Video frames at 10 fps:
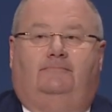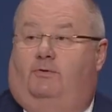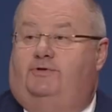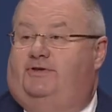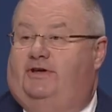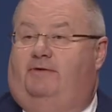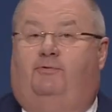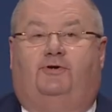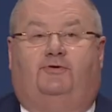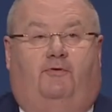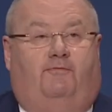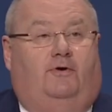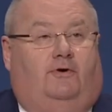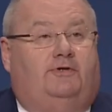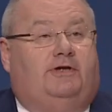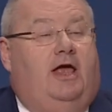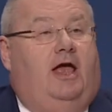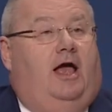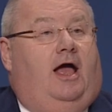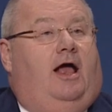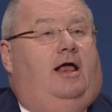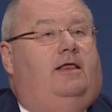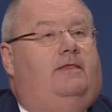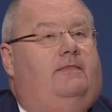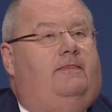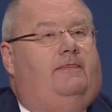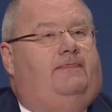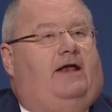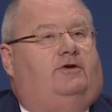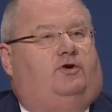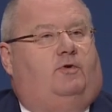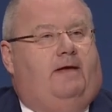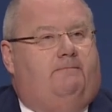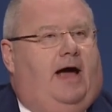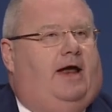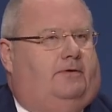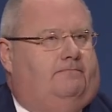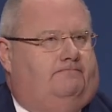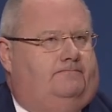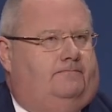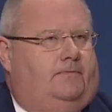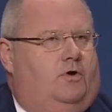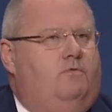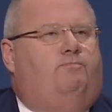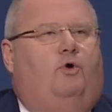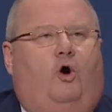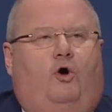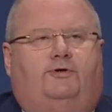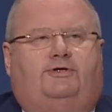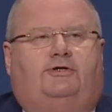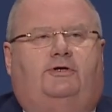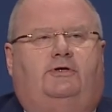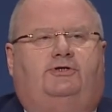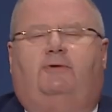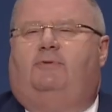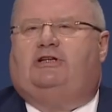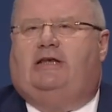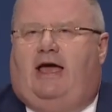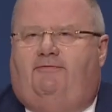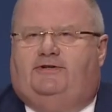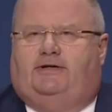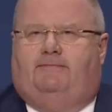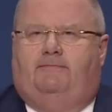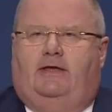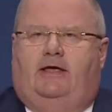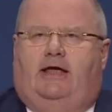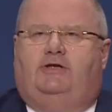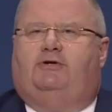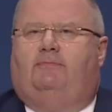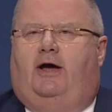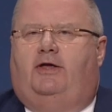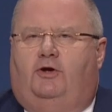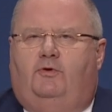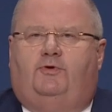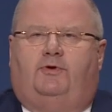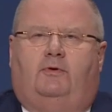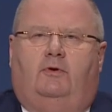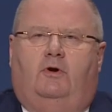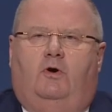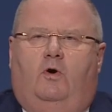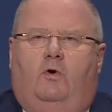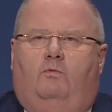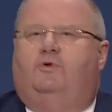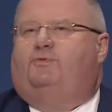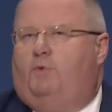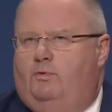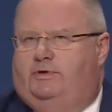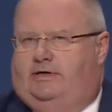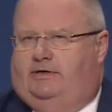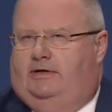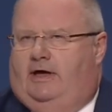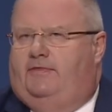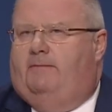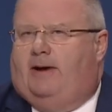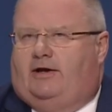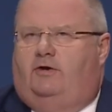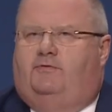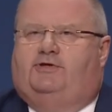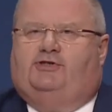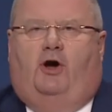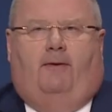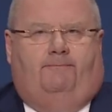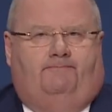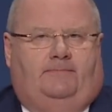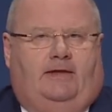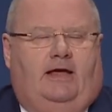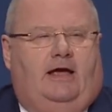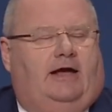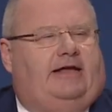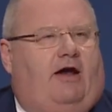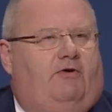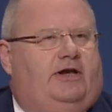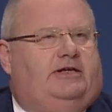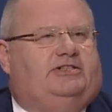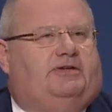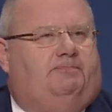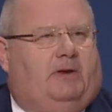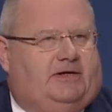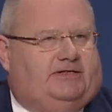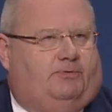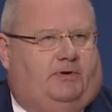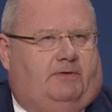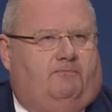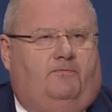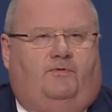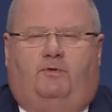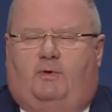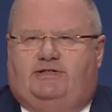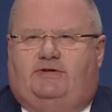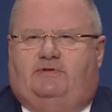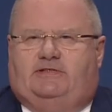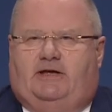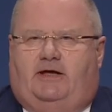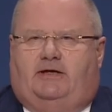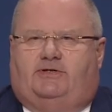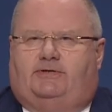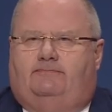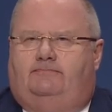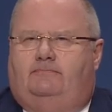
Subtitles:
I wasn't thinking to put it to a vote. That great man who brought so much laughter into my youth was wounded at the Battle of the Somme and carried a disability with him for the rest of his days.